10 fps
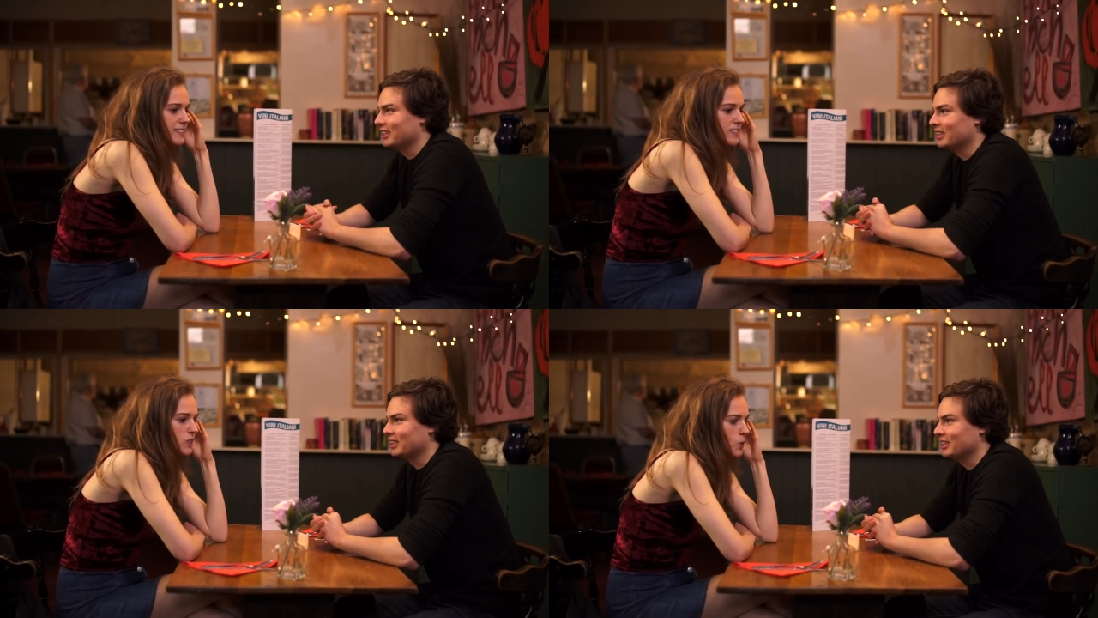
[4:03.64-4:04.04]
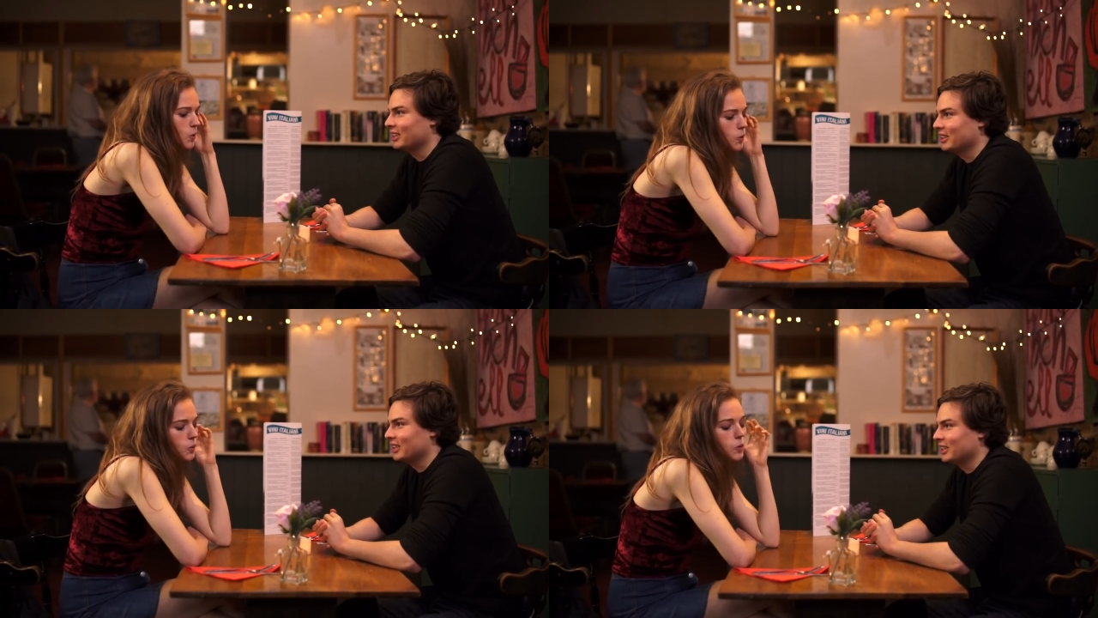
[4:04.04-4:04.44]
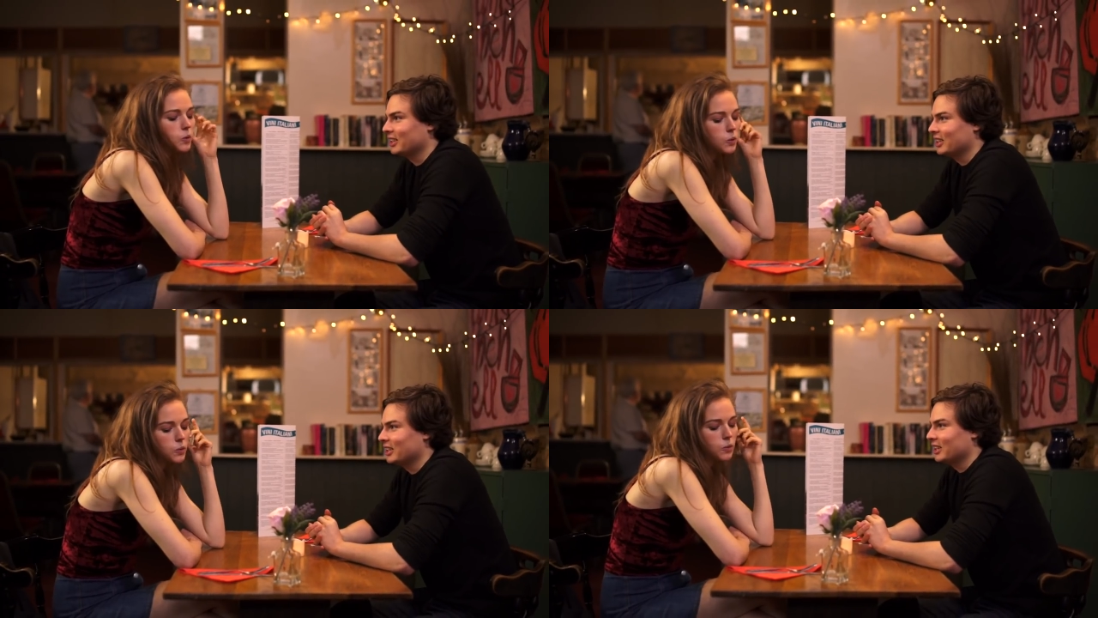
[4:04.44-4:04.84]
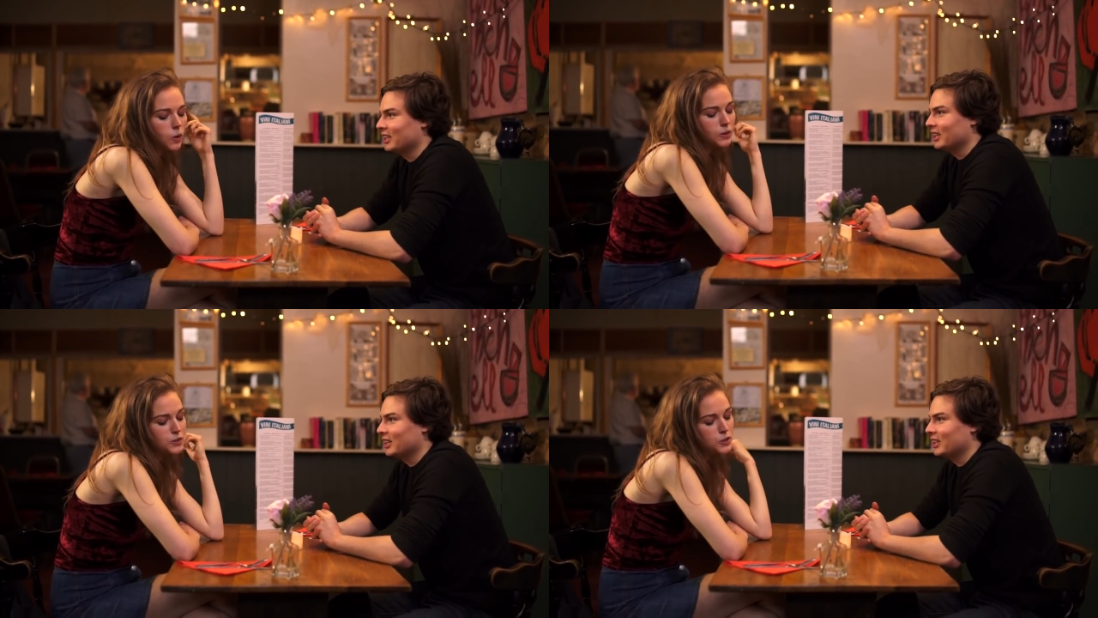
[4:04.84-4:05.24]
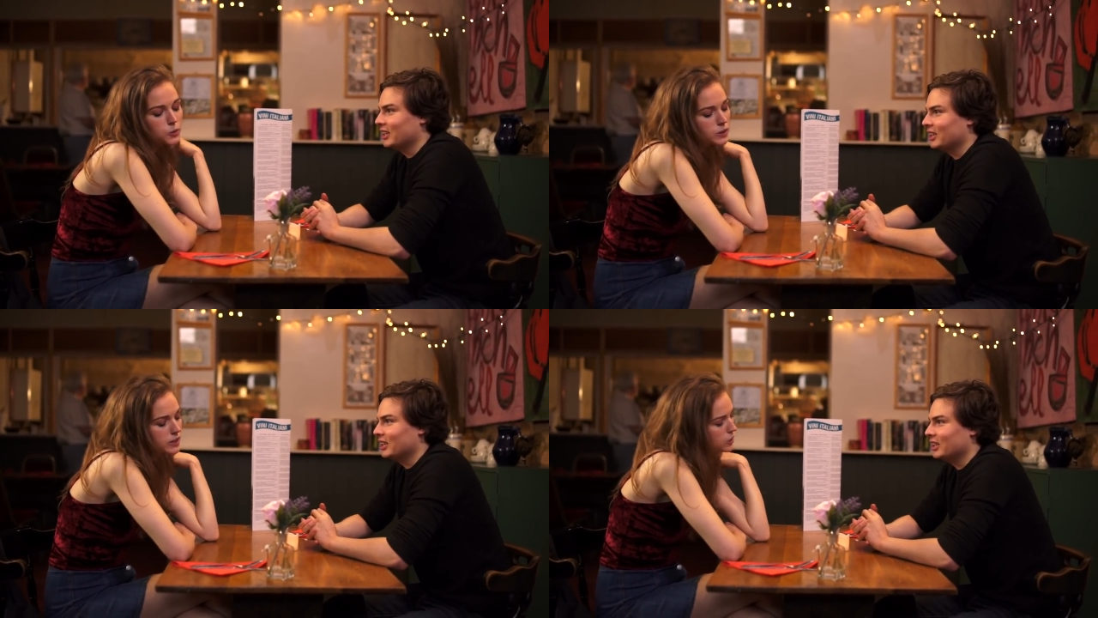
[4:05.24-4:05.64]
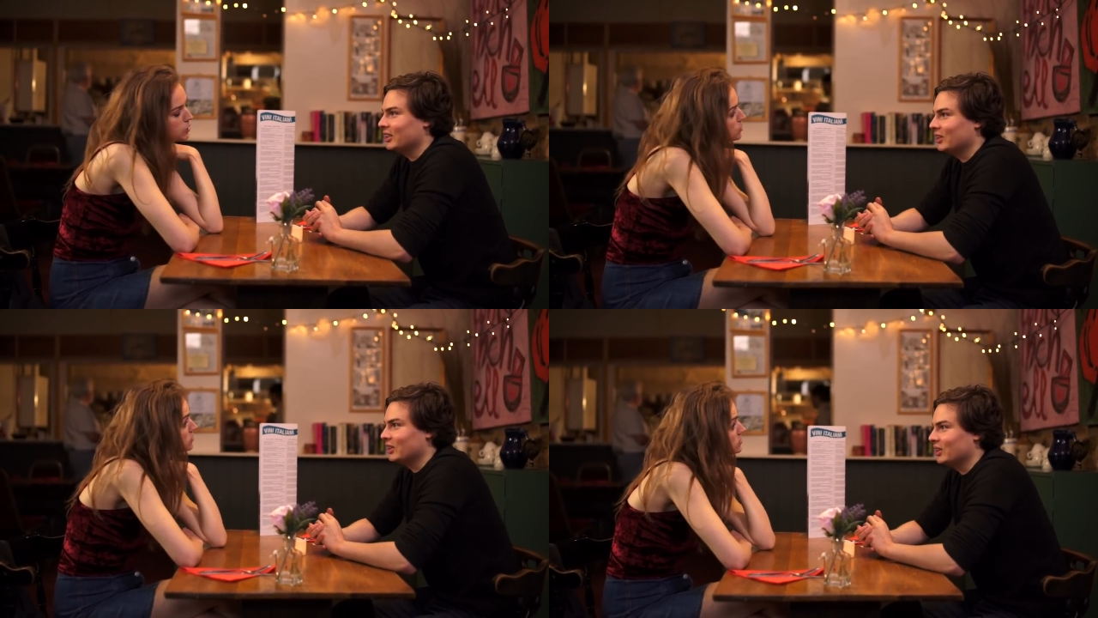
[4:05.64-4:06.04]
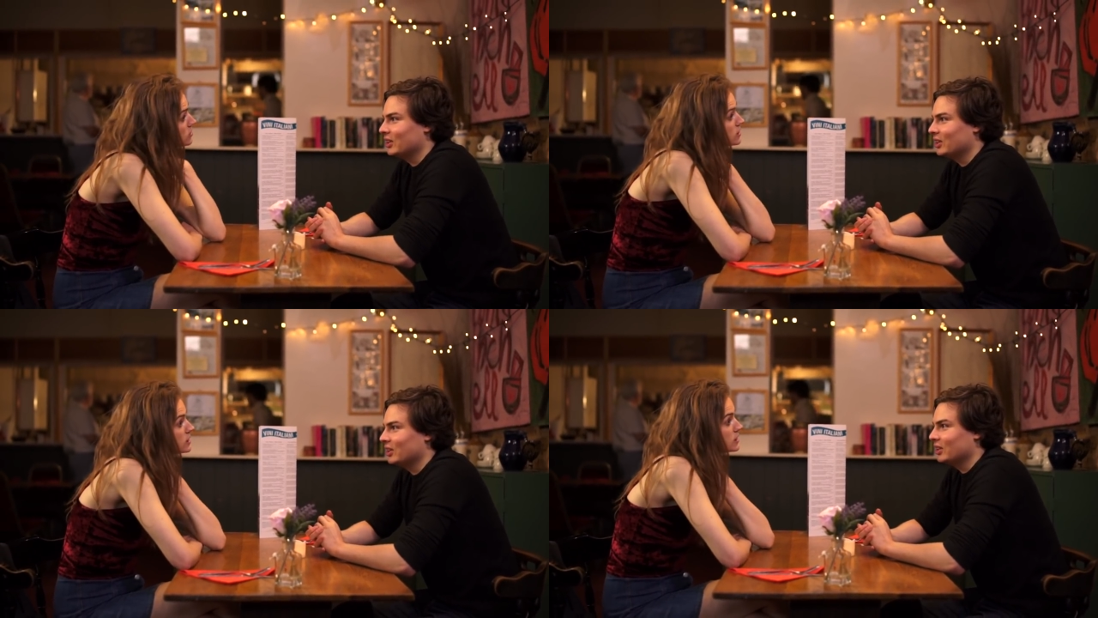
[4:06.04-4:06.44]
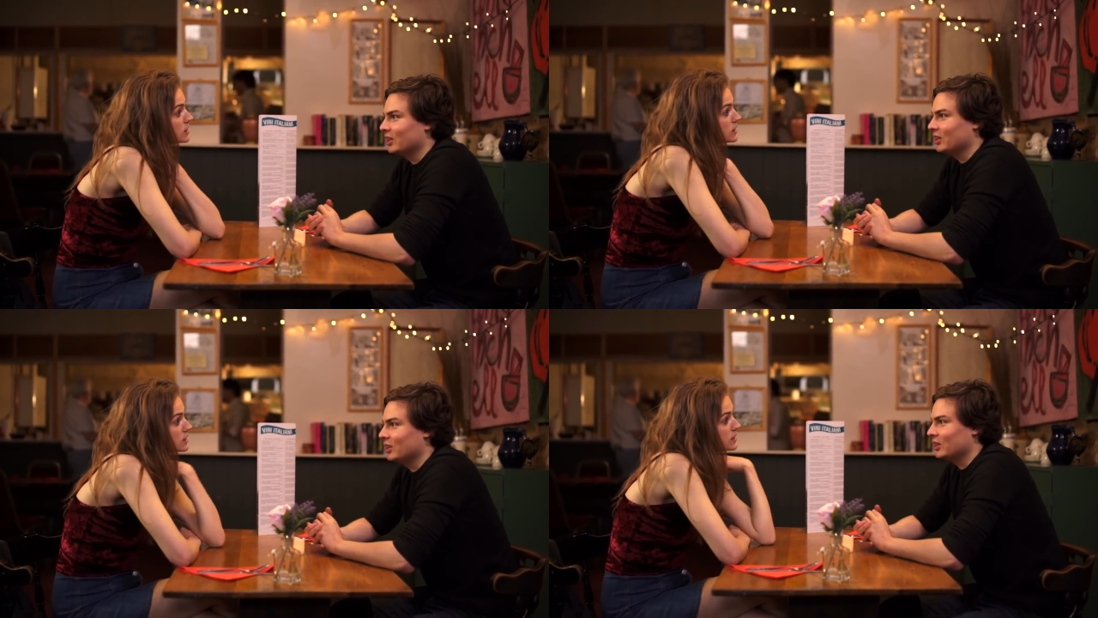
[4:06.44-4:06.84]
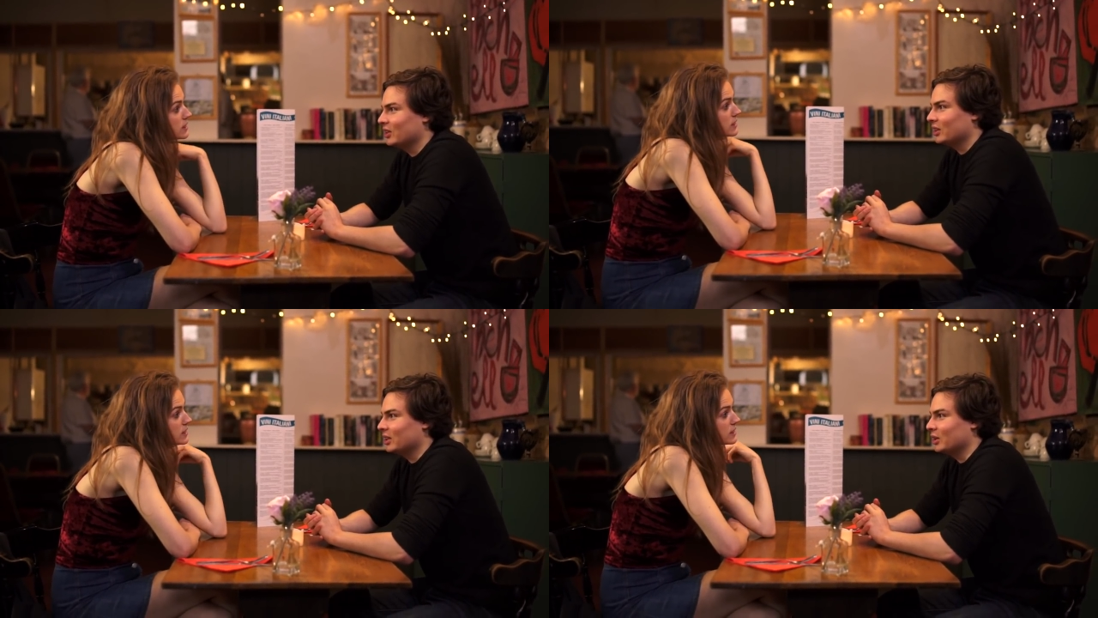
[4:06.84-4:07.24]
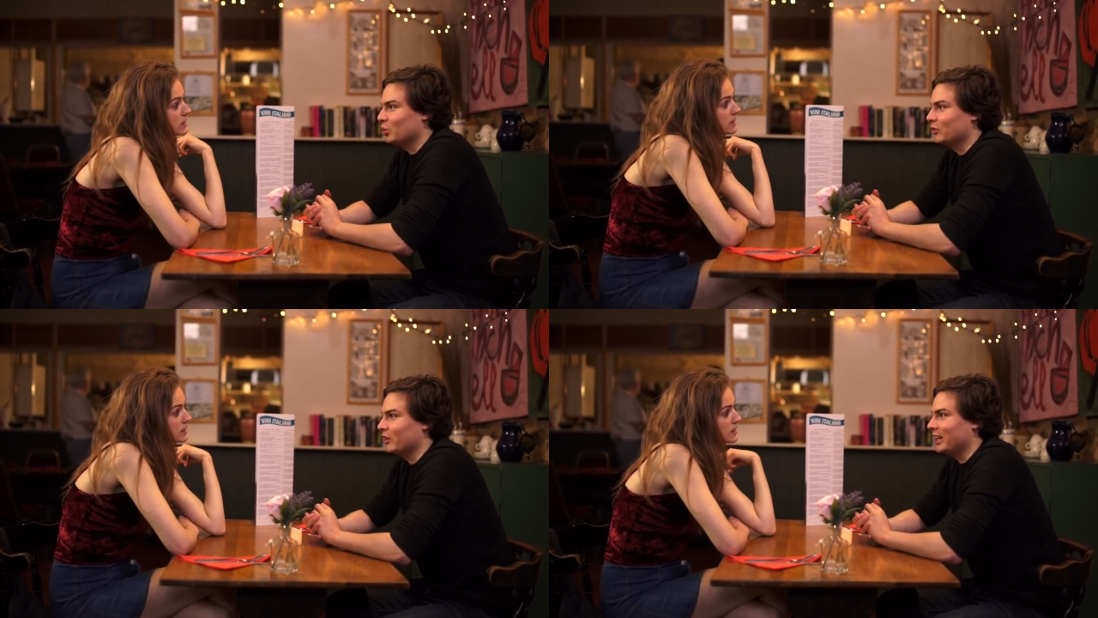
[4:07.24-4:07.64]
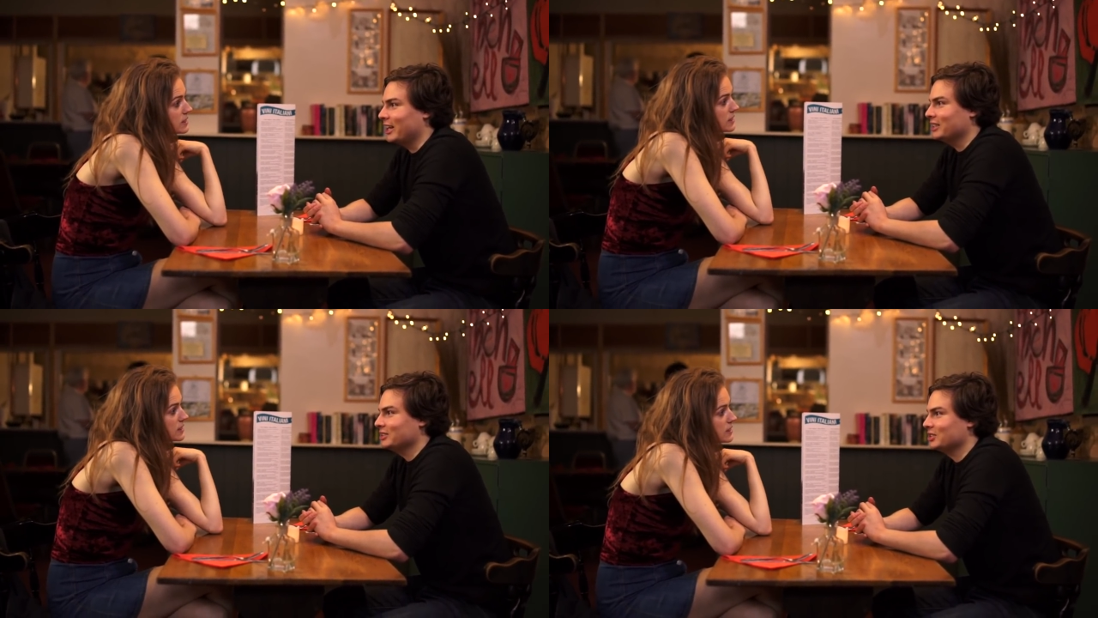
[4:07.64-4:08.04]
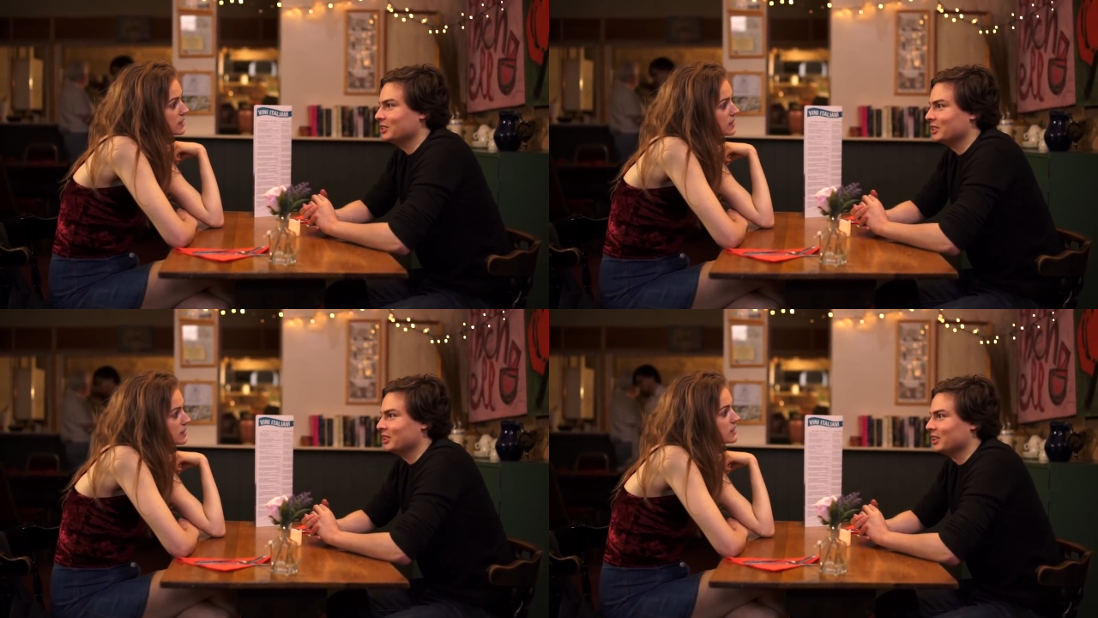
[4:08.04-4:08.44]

Speaker 1: So, what do we do?
Speaker 2: Eat with our hands.